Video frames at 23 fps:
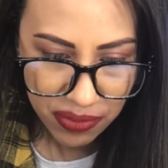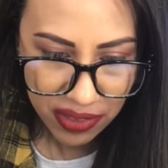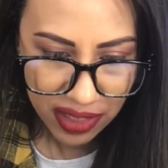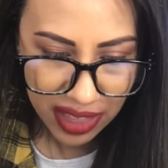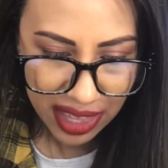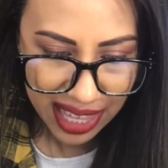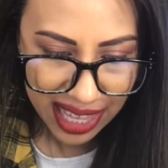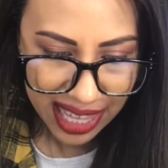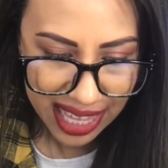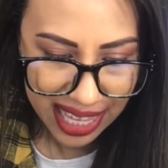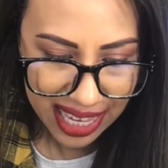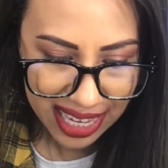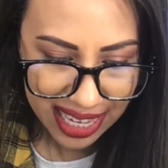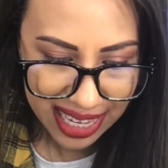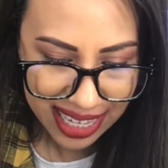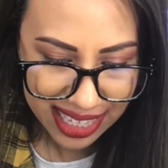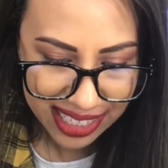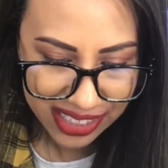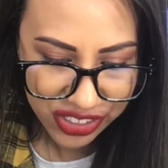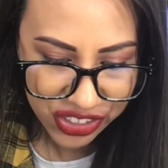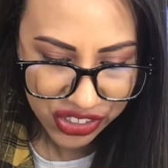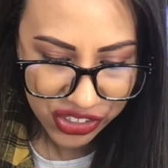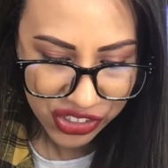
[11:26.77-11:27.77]
and
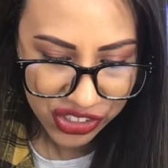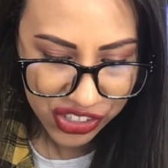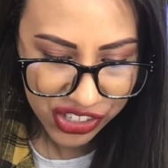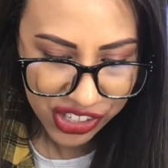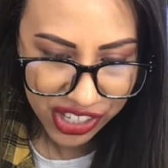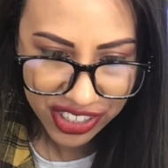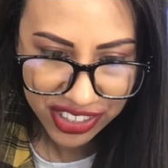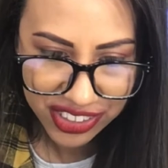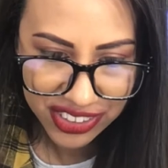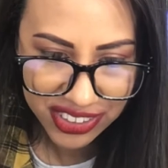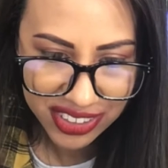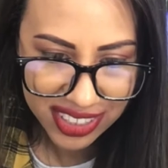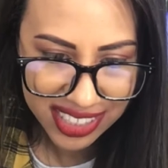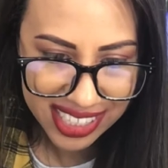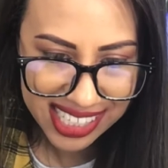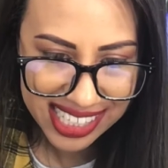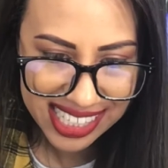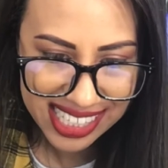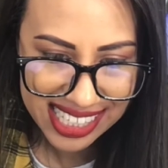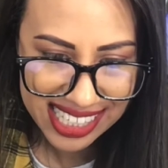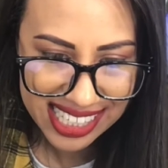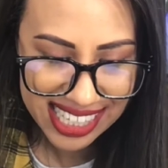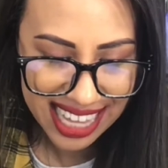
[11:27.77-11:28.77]
it's just a
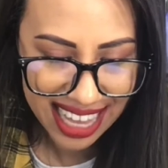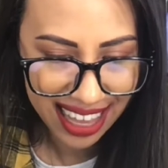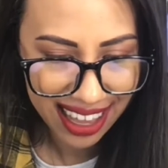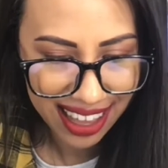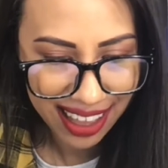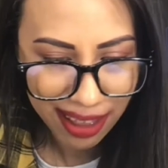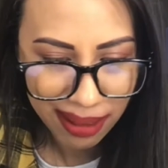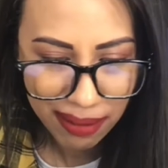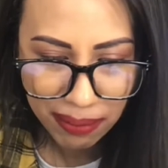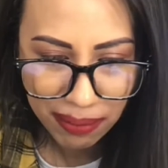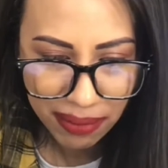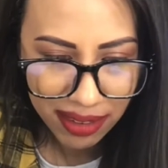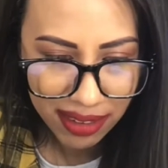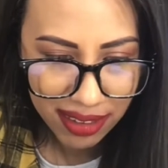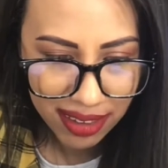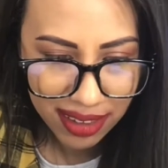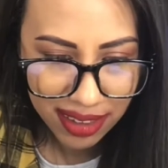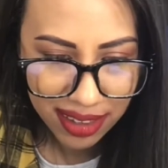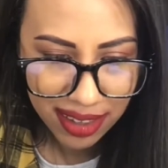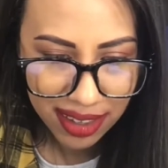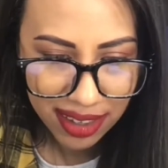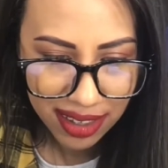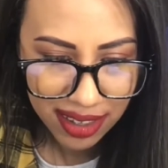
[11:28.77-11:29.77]
scam
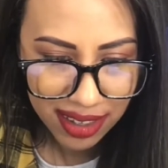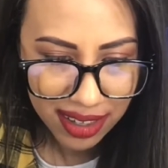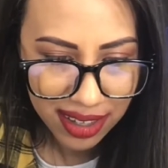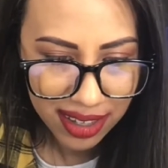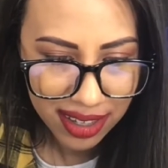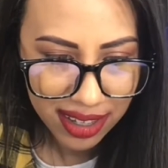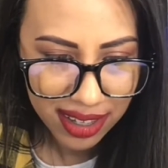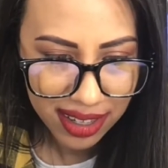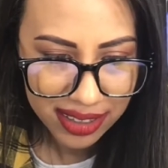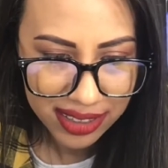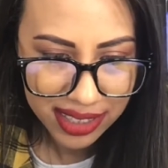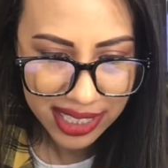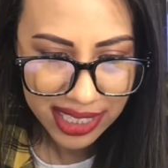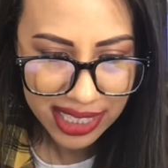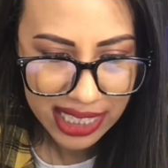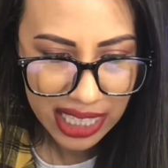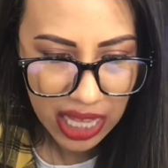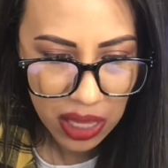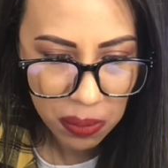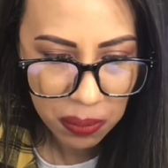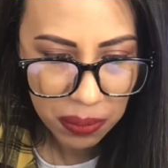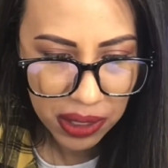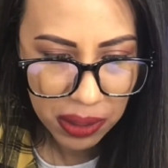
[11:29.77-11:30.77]
to
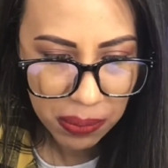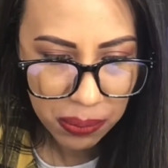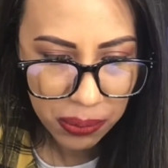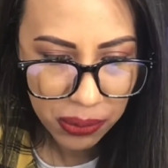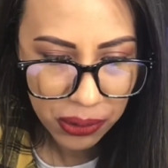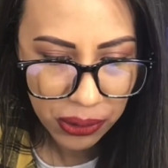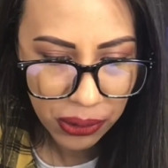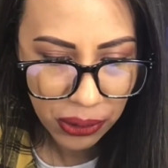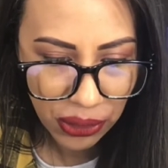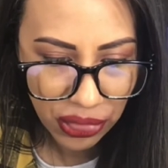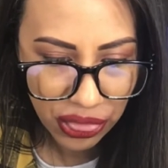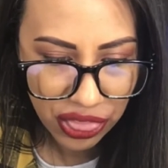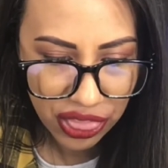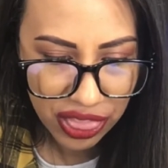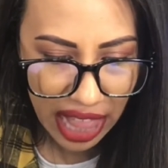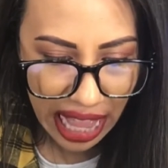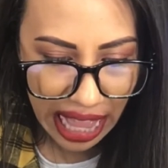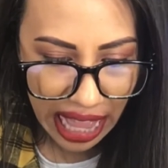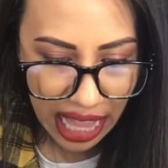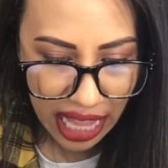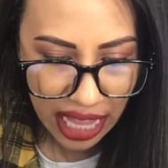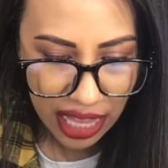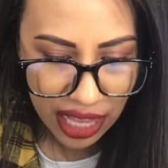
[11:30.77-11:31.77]
tell people
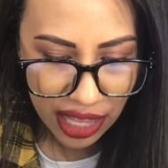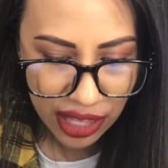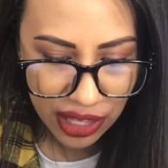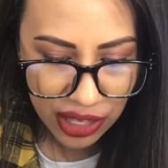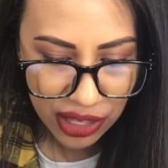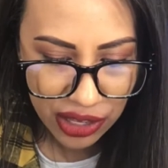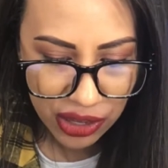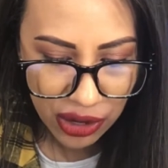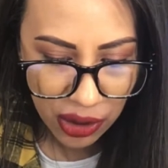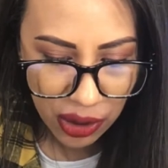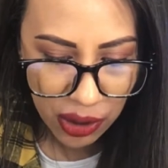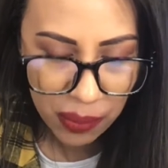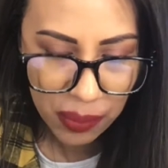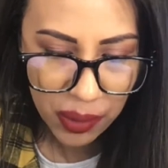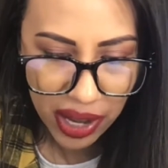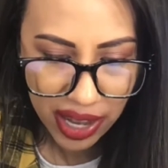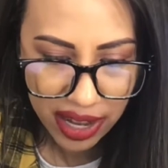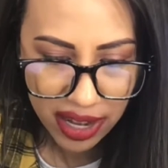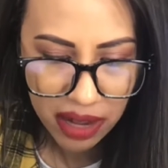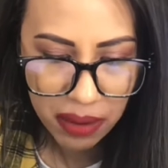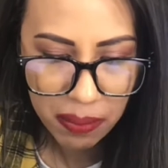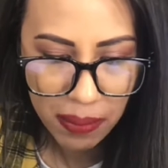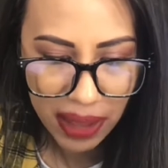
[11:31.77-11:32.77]
that you're a brand
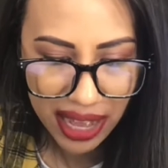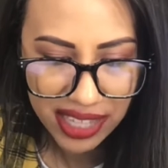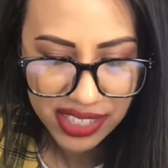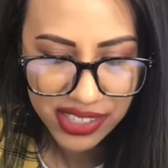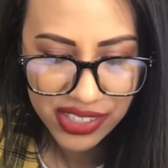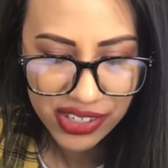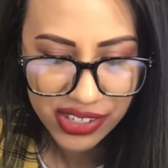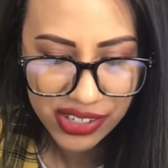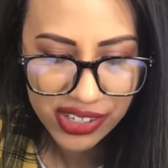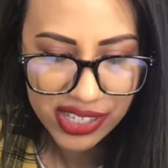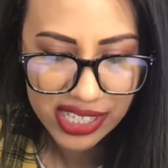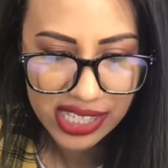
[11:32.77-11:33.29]
ambassador and